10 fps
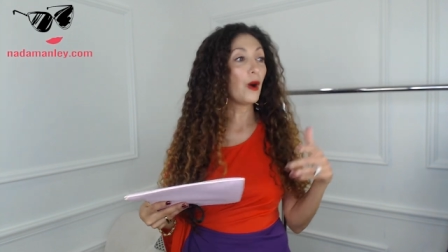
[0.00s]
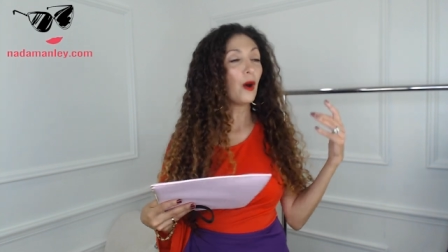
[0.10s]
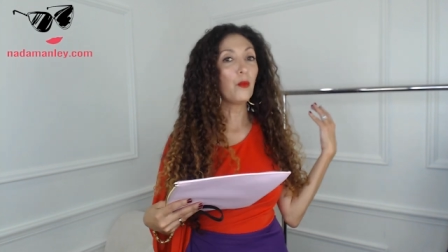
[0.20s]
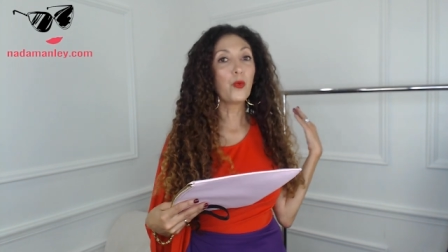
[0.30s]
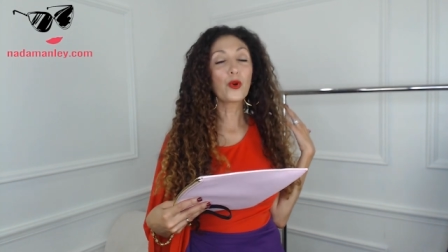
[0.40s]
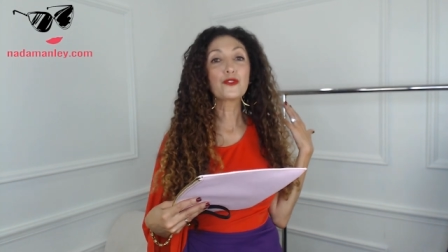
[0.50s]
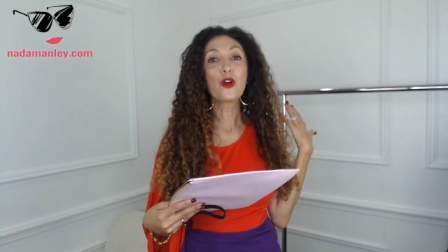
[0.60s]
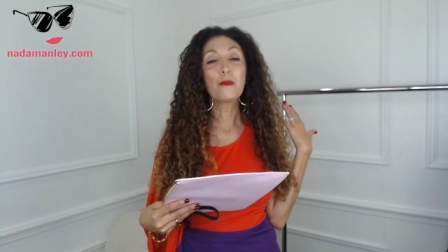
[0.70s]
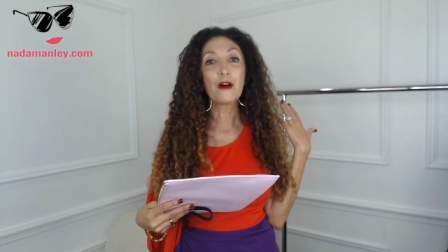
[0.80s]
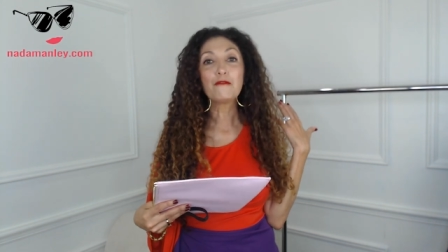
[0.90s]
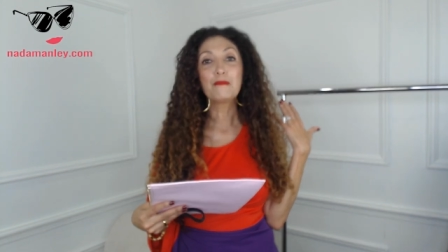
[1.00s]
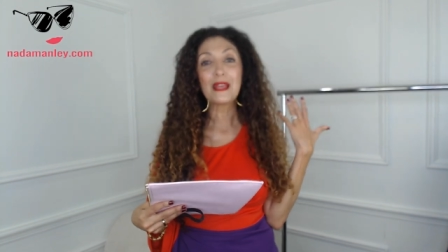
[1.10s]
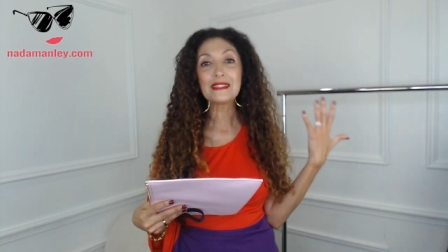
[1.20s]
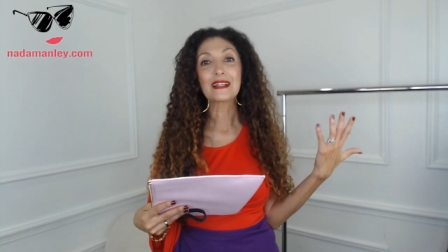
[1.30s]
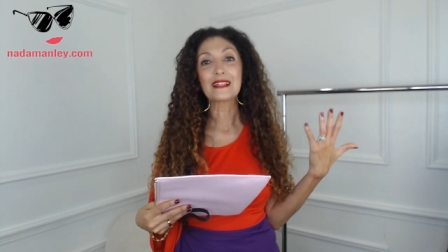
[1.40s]
a wardrobe of
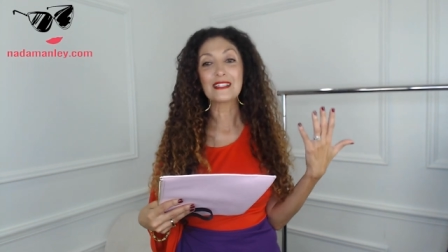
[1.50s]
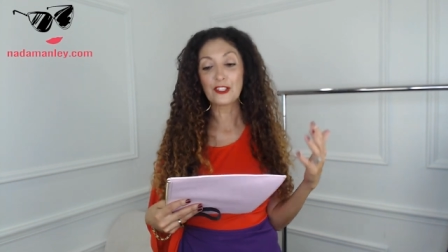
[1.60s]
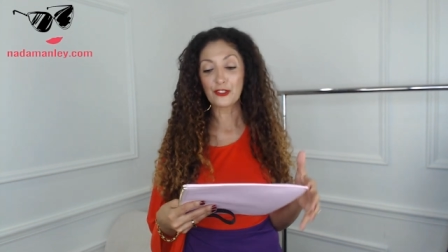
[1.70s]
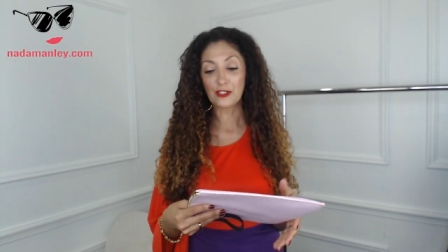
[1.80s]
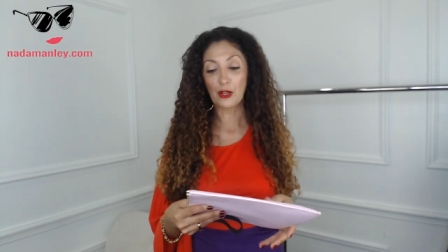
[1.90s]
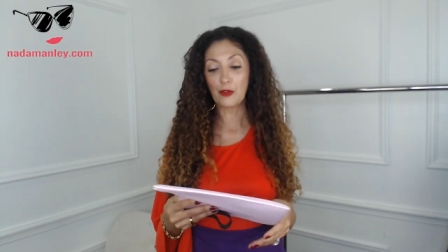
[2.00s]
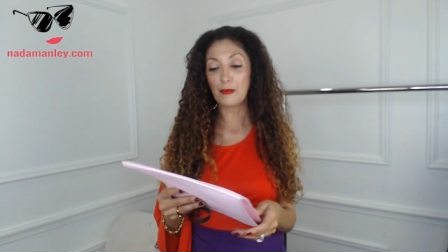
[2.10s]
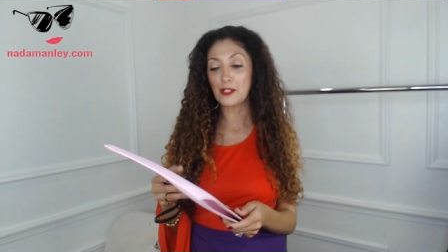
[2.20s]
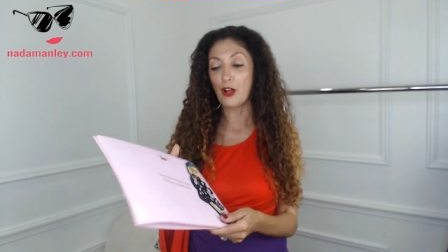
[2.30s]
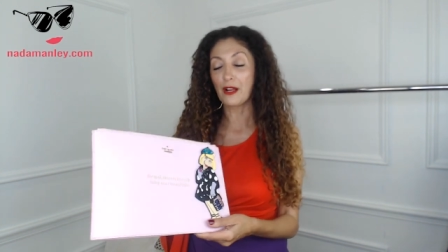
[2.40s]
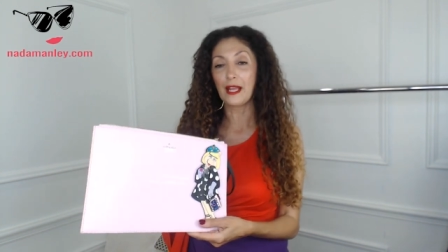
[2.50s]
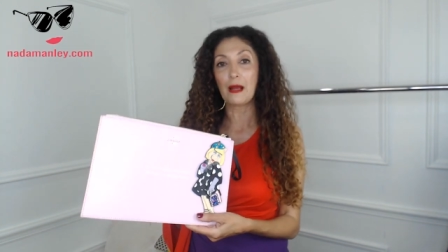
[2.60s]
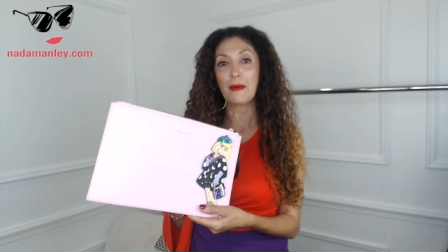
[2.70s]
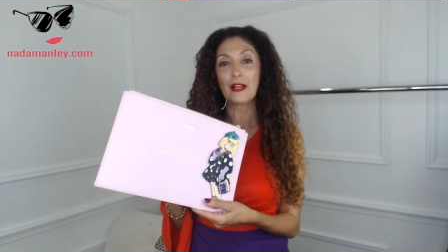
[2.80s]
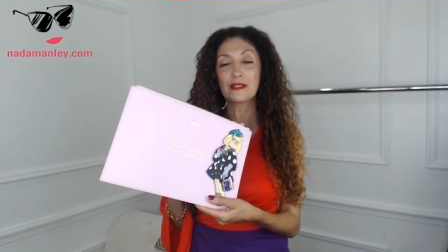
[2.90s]
basic essentials that we've been talking
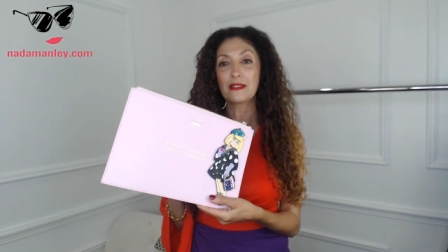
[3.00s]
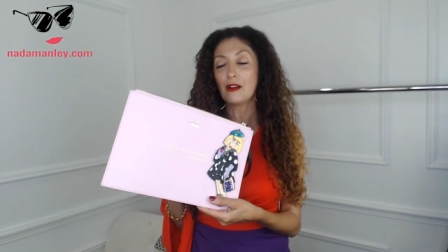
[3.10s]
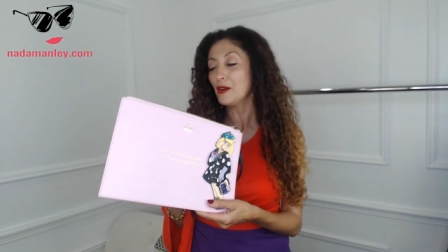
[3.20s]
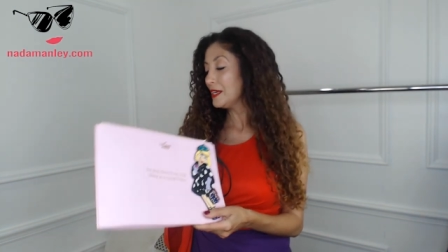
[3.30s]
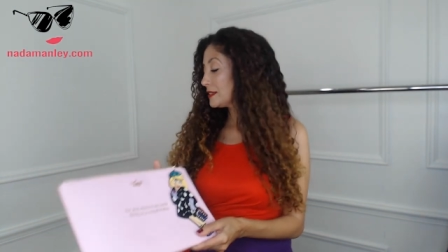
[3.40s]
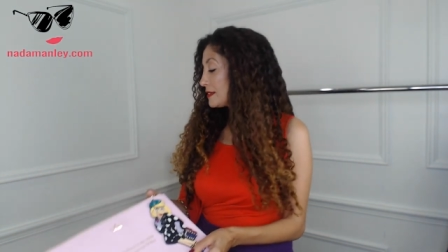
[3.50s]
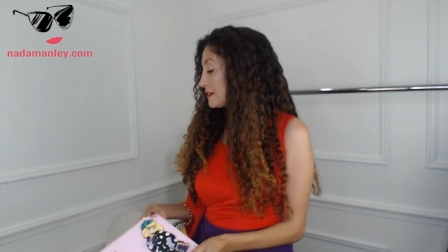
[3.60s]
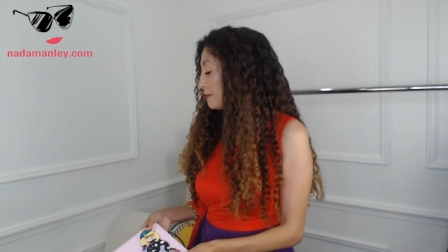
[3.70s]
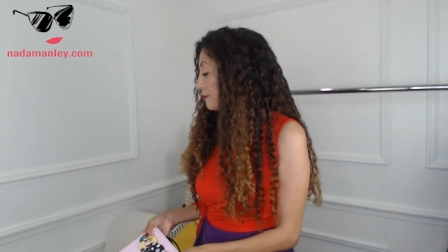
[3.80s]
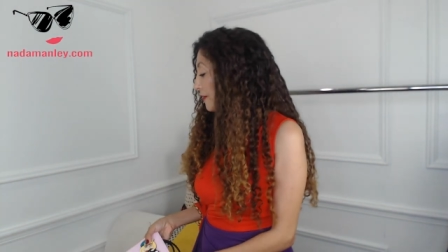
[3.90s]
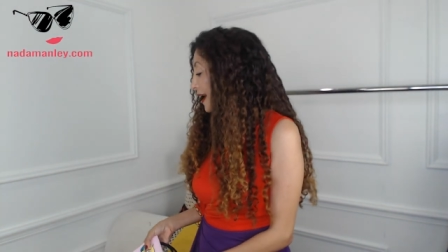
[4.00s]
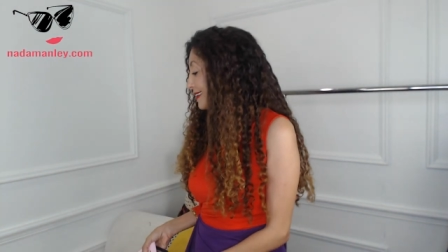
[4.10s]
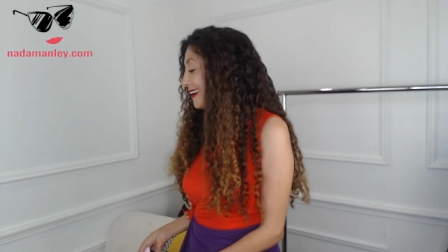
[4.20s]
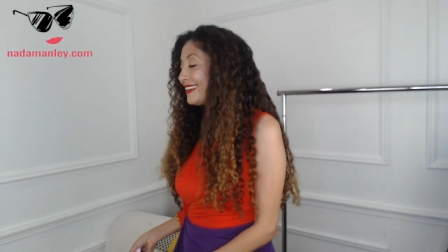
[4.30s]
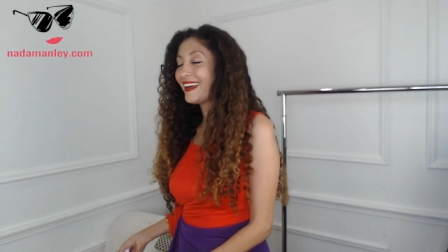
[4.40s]
about. So, just a
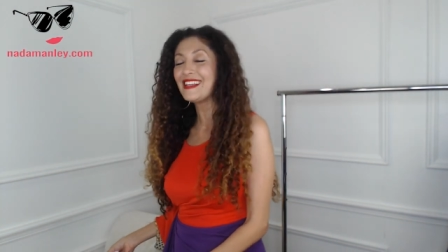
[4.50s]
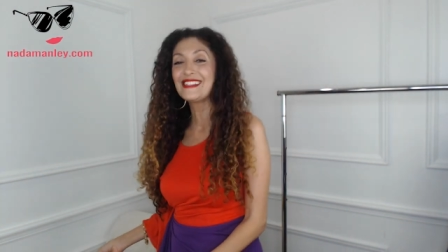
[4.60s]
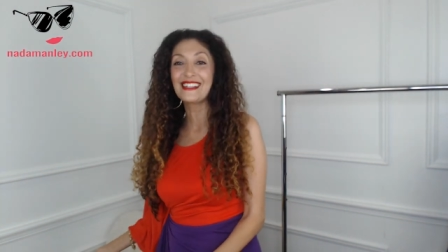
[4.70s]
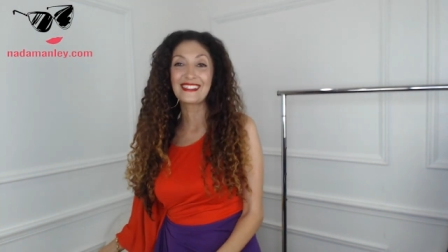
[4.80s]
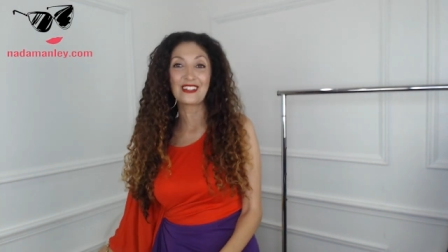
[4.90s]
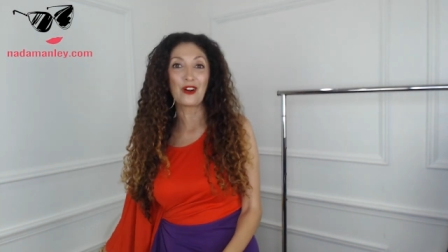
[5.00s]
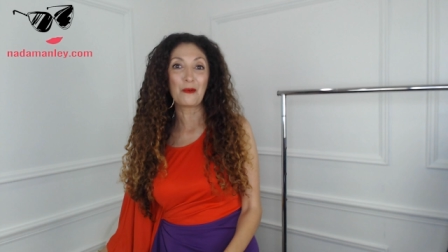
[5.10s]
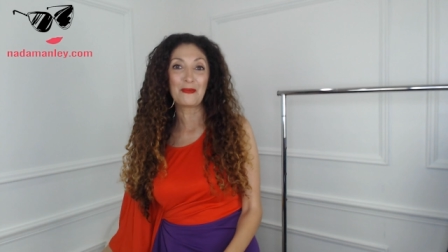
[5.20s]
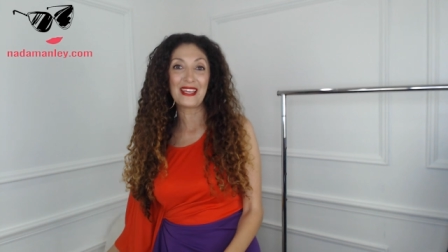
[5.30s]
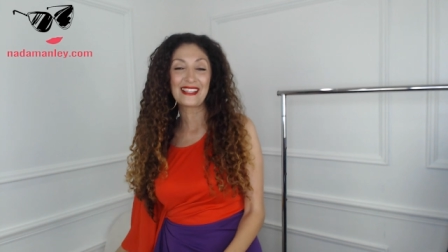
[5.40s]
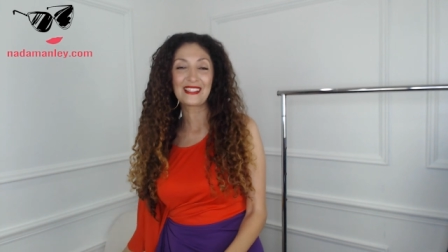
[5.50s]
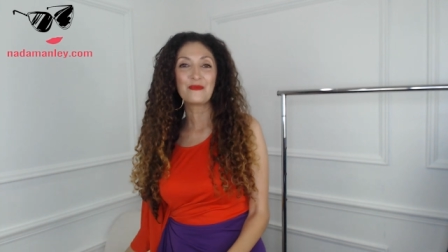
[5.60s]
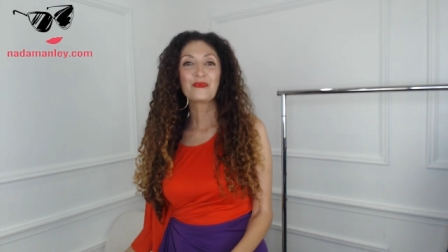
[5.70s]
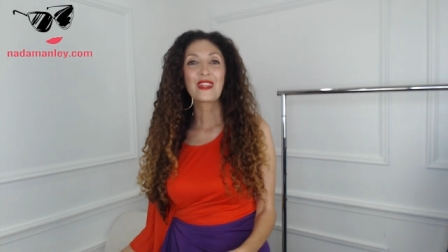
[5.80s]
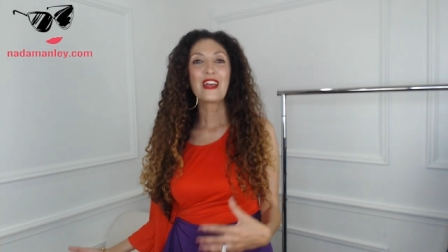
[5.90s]
fun additional piece.